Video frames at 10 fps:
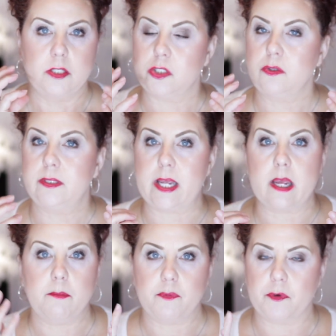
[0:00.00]
too
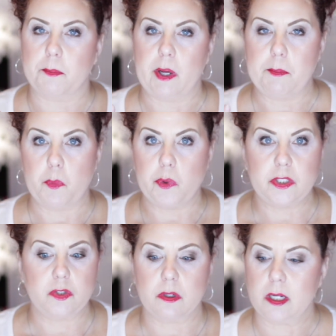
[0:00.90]
damp from my
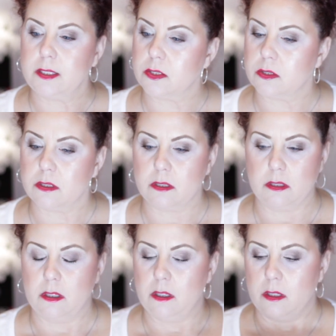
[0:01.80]
moisturizer,
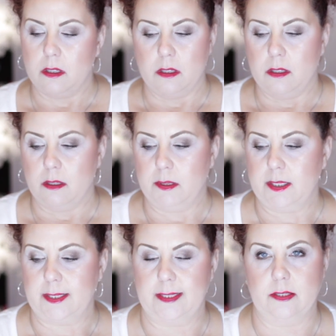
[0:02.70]
but
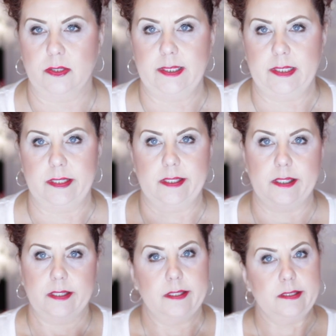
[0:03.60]
it still did,
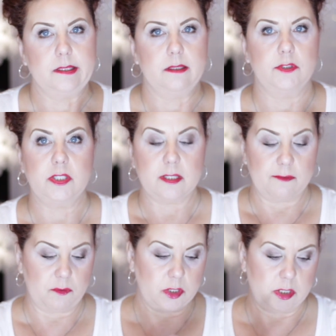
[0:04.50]
which is
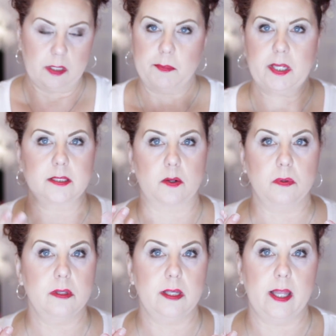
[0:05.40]
unfortunate because I
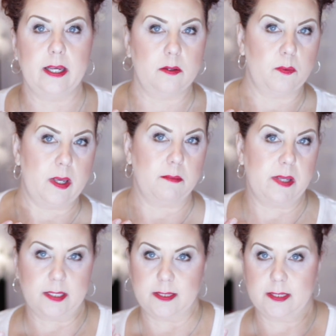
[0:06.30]
really like the way it
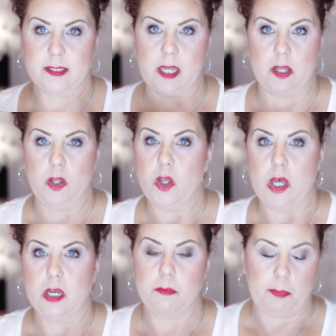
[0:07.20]
makes the skin
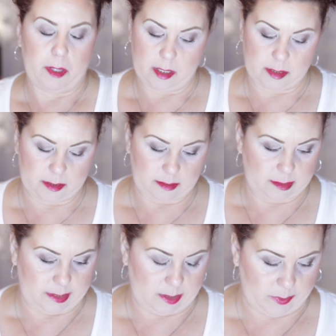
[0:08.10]
look, but
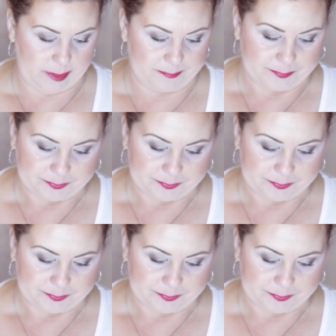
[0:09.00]
anyway.